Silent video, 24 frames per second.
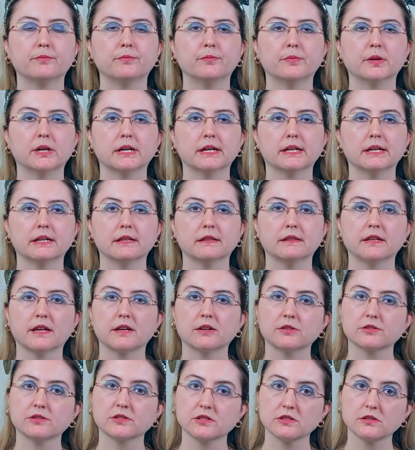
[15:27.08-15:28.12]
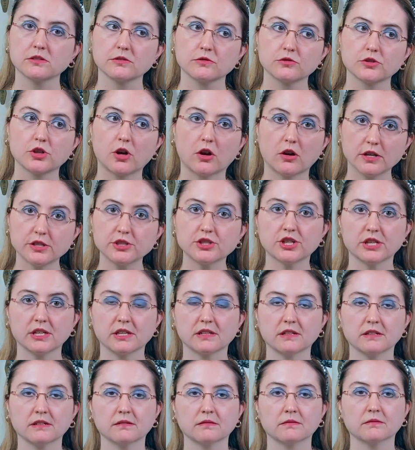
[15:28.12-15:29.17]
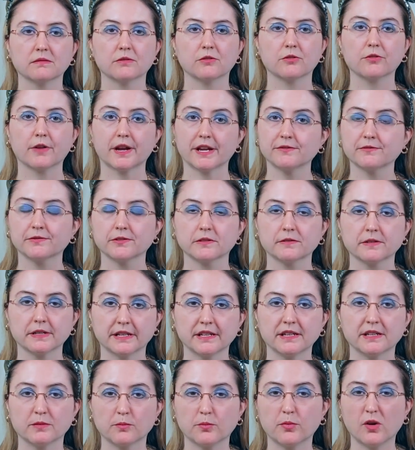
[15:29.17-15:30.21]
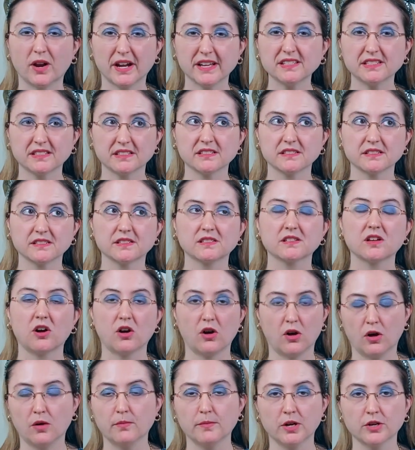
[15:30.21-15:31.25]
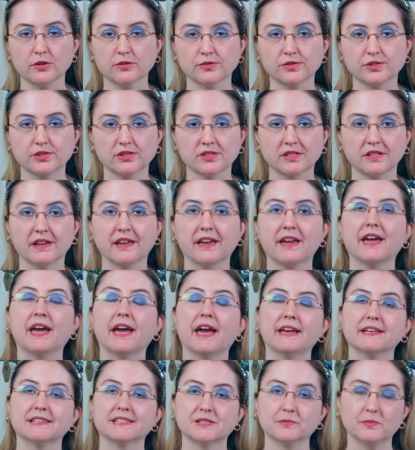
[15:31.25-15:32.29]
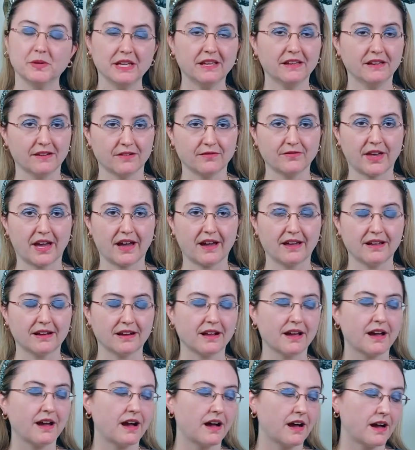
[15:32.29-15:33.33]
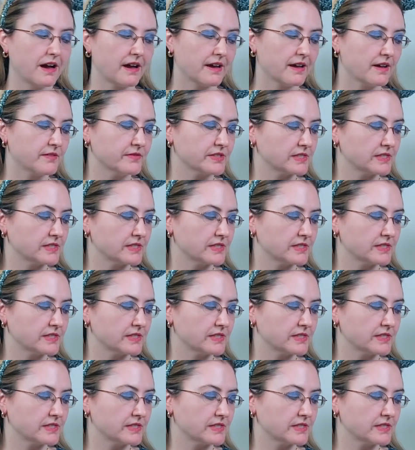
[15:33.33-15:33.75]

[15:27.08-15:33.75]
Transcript: but they're still charging Grand Floridian prices almost. And speaking of that, I have a